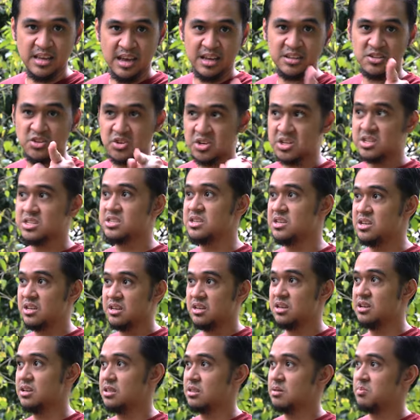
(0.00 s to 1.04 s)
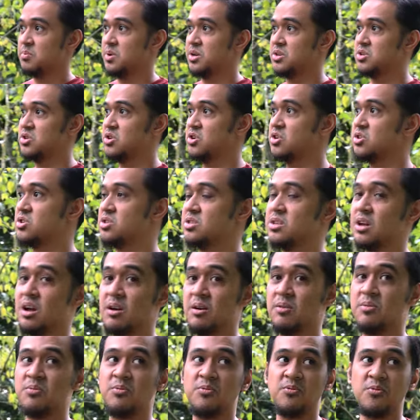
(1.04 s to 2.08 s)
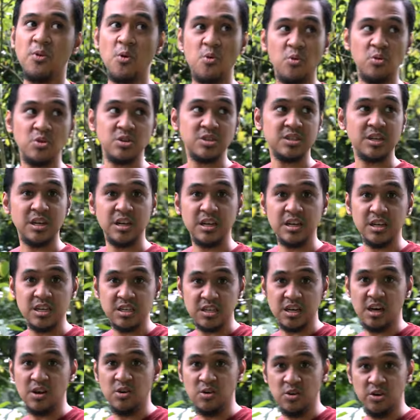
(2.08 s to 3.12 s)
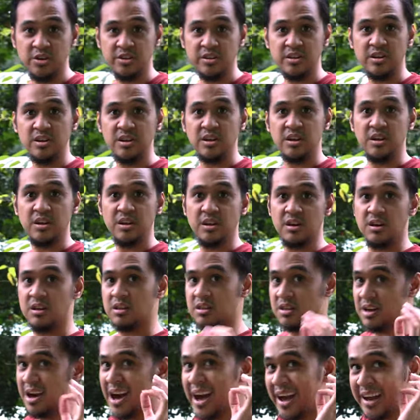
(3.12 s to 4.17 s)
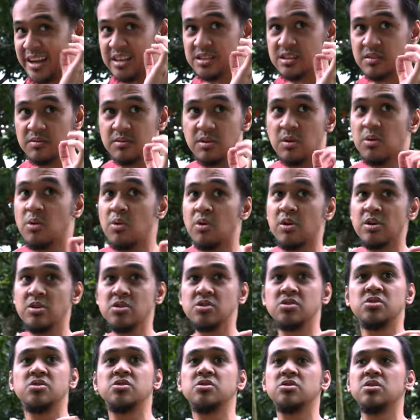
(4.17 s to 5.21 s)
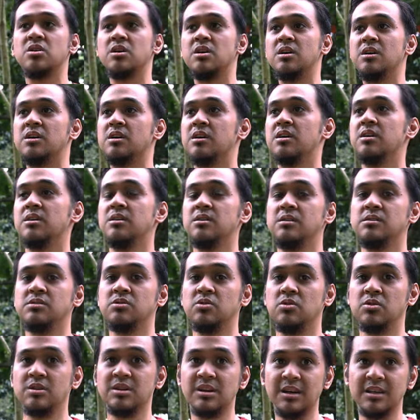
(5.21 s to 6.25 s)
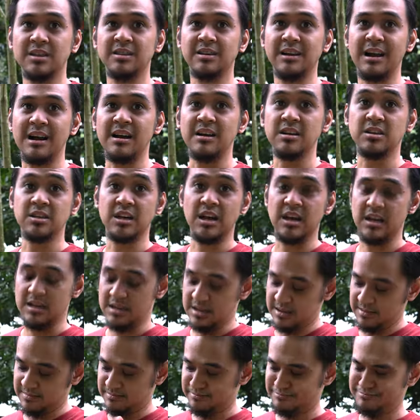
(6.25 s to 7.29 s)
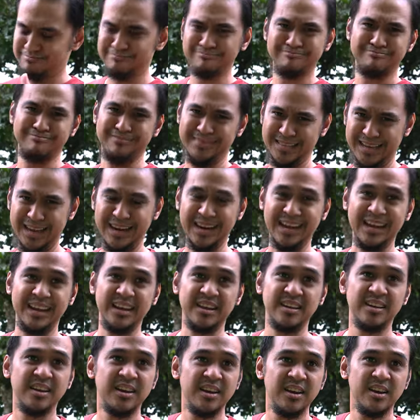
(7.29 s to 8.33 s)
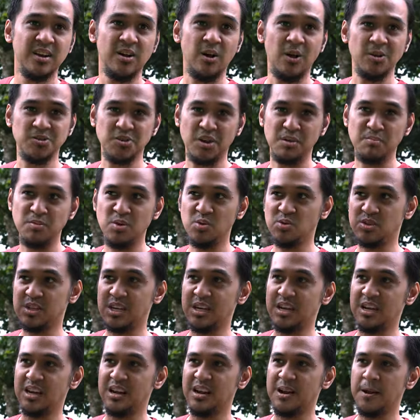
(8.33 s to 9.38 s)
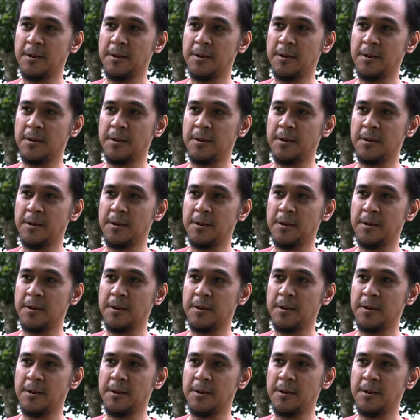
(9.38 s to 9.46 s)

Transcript: yeah, as you can see the pictures, naka-focus talaga siya on the eyes of the horse. So naka-track siya. Killing. Also, I'm using